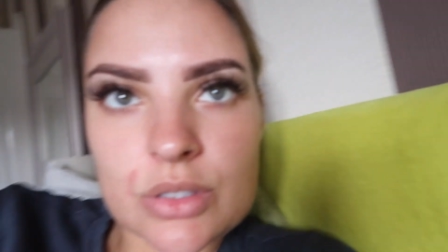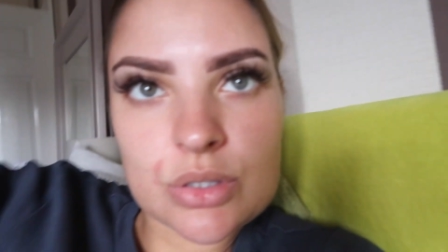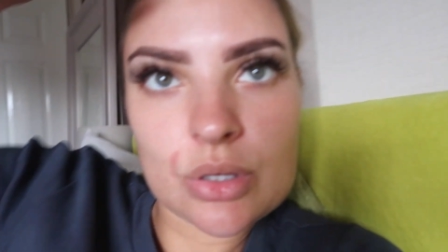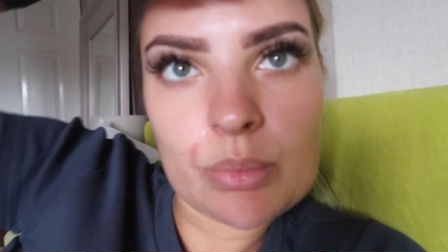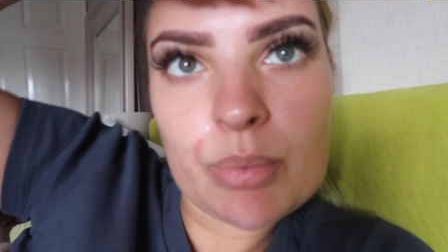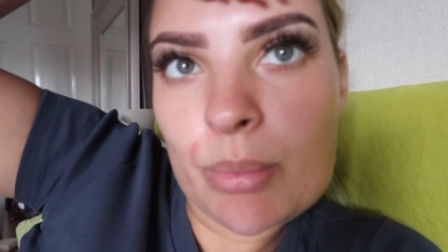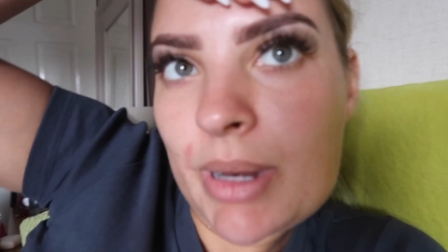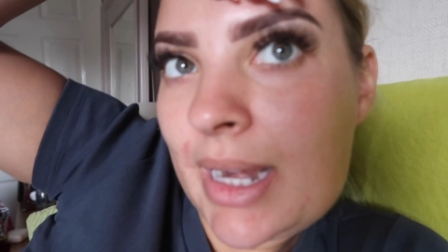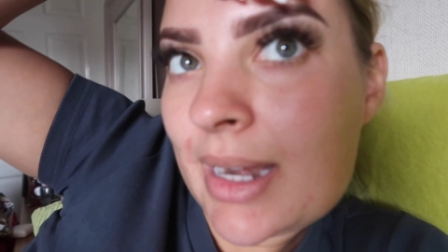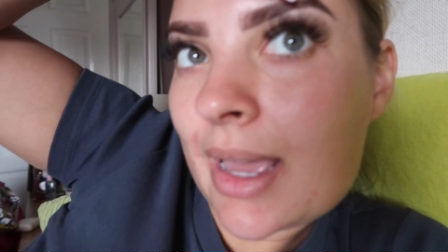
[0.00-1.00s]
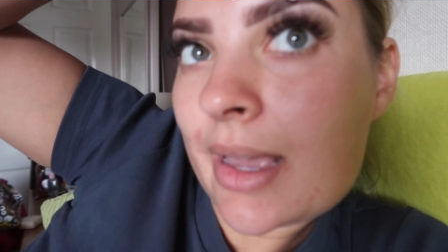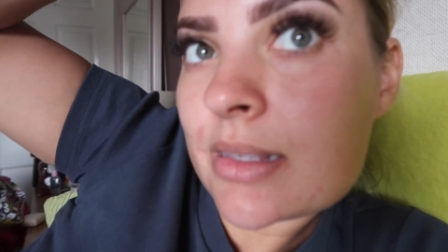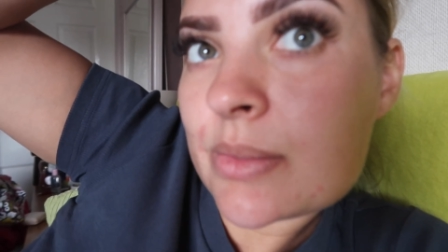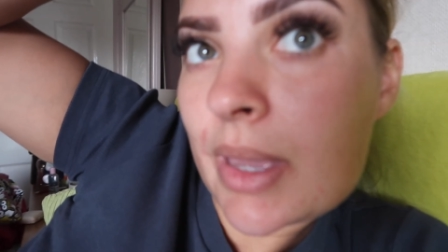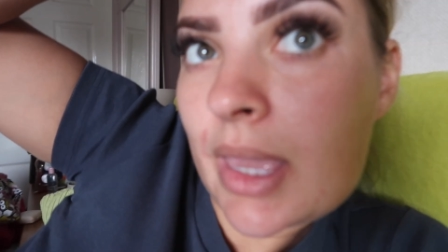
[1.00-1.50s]
Sue probably
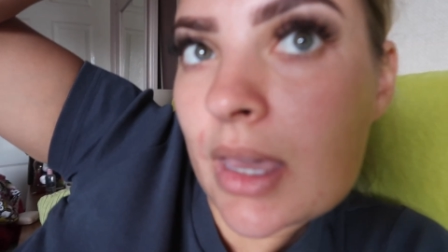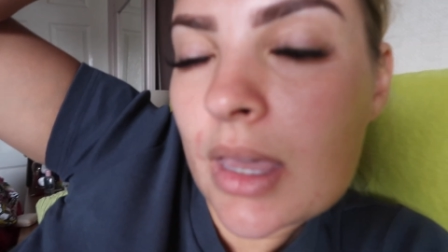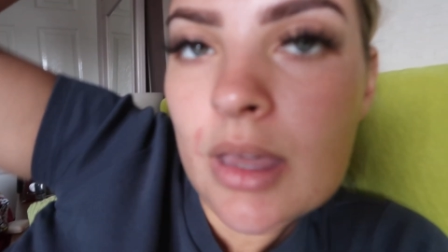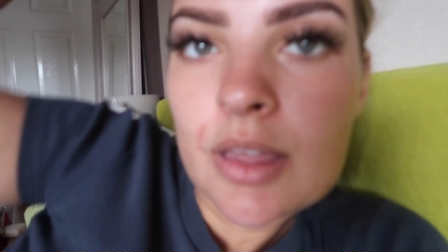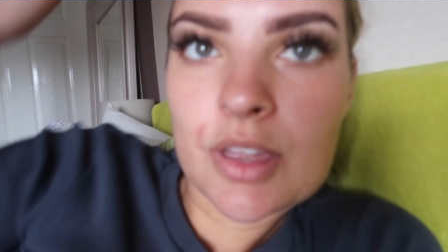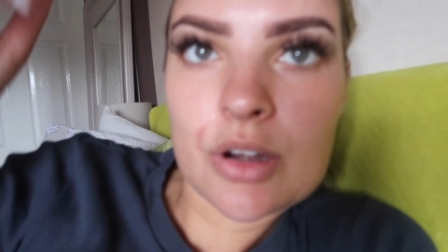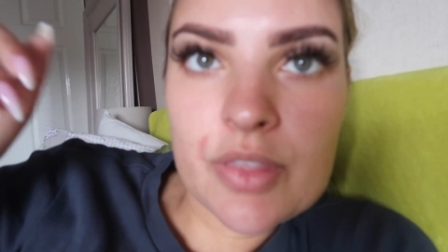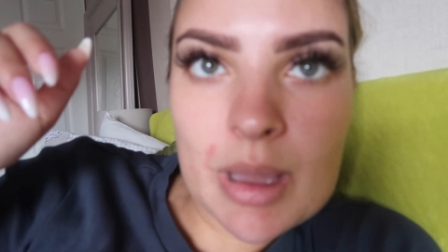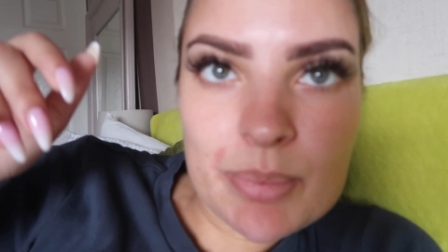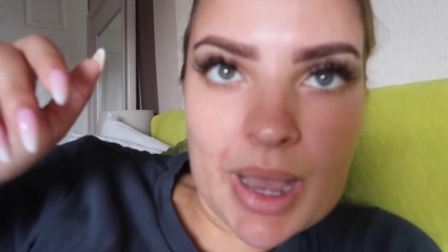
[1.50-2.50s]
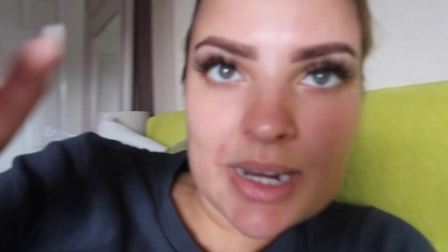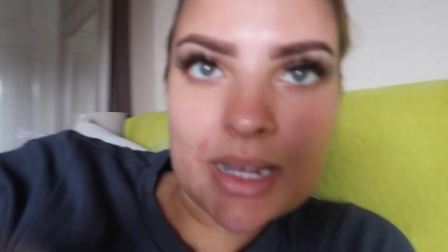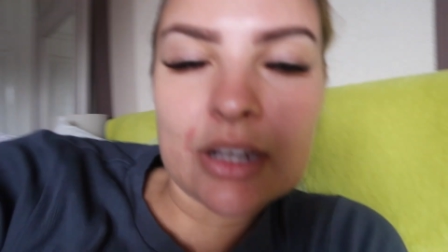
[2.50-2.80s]
next week. They're not that bad